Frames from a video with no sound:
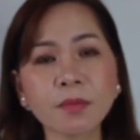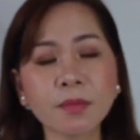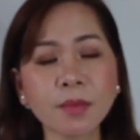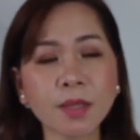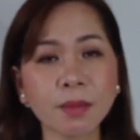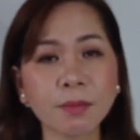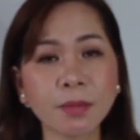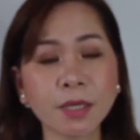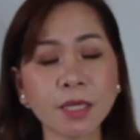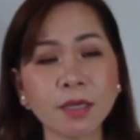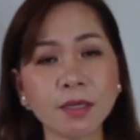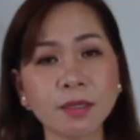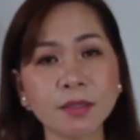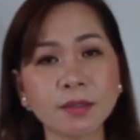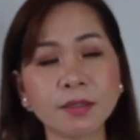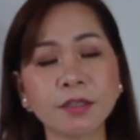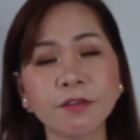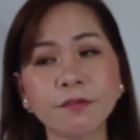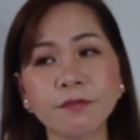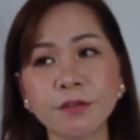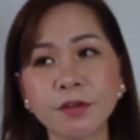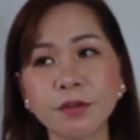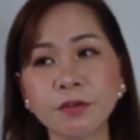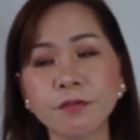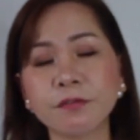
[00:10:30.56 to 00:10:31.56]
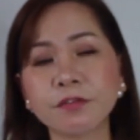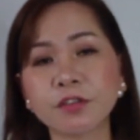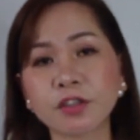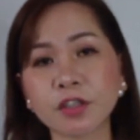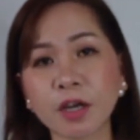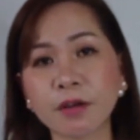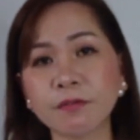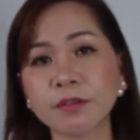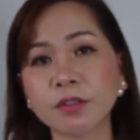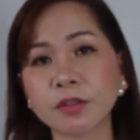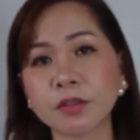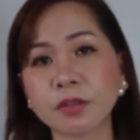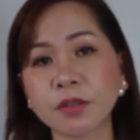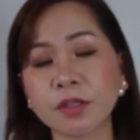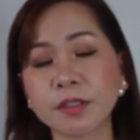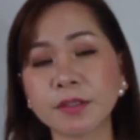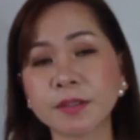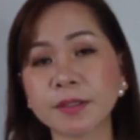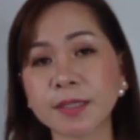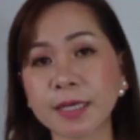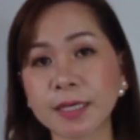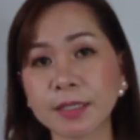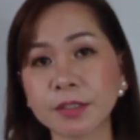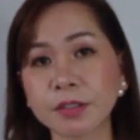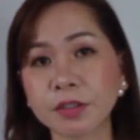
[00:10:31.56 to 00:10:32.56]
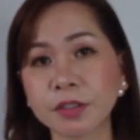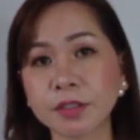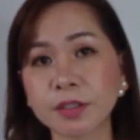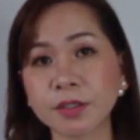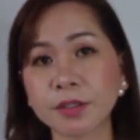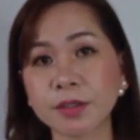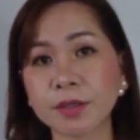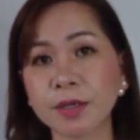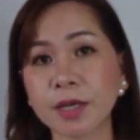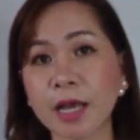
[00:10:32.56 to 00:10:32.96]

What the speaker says: because if you've traveled to these countries,